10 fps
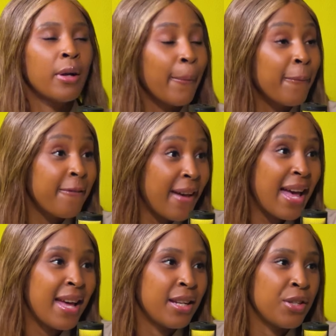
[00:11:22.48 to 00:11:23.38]
your
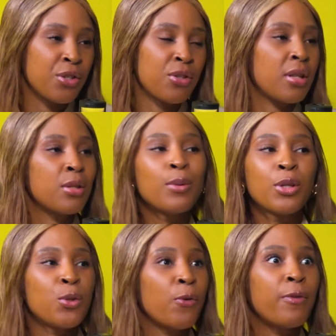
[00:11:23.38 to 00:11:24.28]
fan, and you're trying to
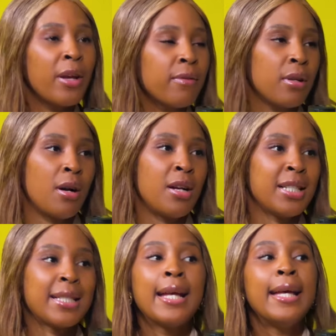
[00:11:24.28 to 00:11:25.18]
speak to your favorite
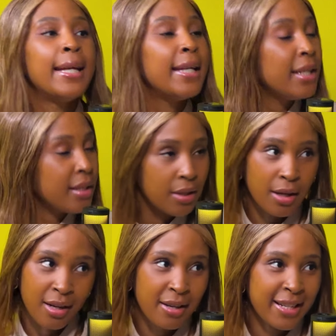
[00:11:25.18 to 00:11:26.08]
artist. It's
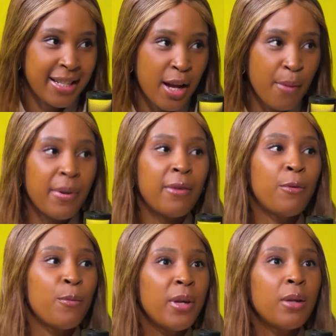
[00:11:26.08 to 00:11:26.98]
hard, but
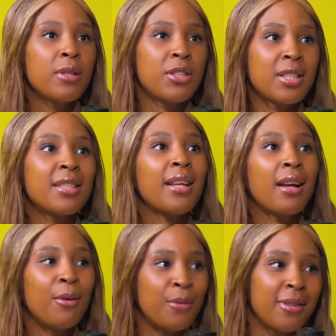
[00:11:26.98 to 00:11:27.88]
for me, it was just
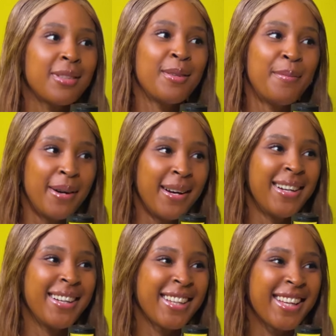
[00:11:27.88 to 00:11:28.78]
like a walk in the
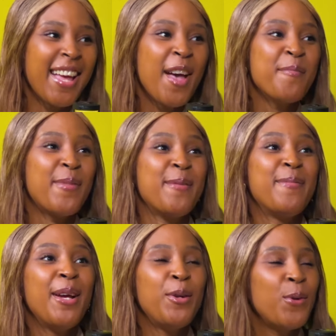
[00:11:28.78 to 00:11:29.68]
park. But
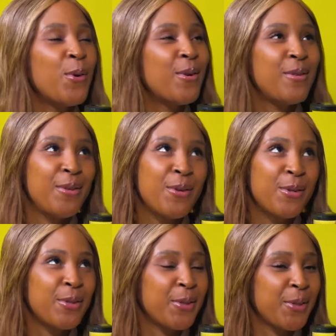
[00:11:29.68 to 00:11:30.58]
my low
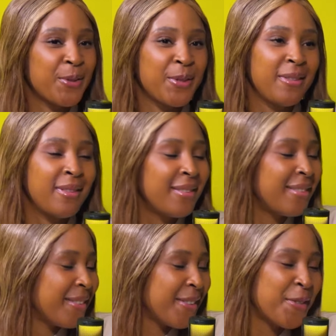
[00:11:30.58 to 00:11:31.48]
lows, you
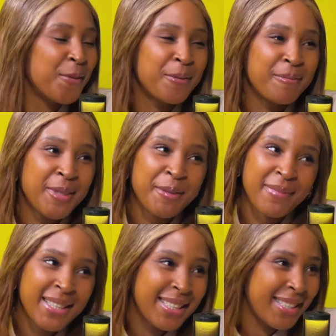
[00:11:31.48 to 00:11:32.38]
know,
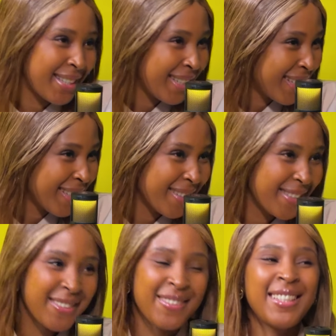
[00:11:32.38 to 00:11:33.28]
women in the
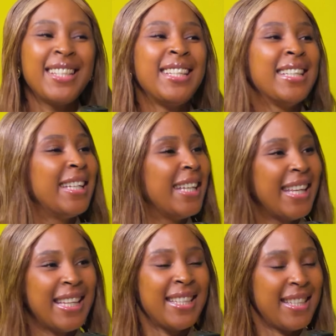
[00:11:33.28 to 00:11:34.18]
industry,
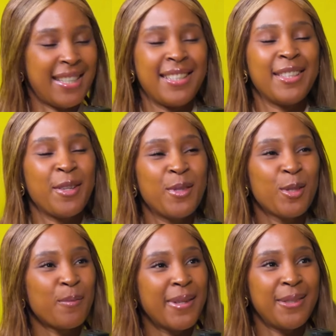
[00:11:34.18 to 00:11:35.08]
yeah, that
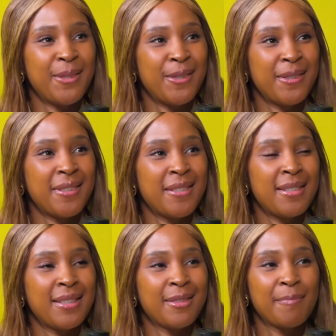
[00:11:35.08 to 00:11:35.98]
was my law
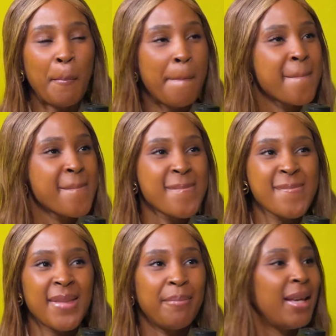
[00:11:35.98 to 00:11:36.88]
because
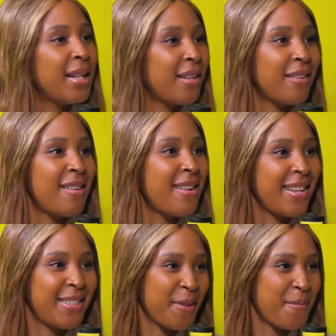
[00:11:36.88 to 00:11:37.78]
men are not
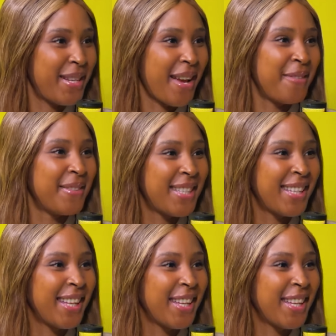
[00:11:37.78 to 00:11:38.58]
nice sometimes.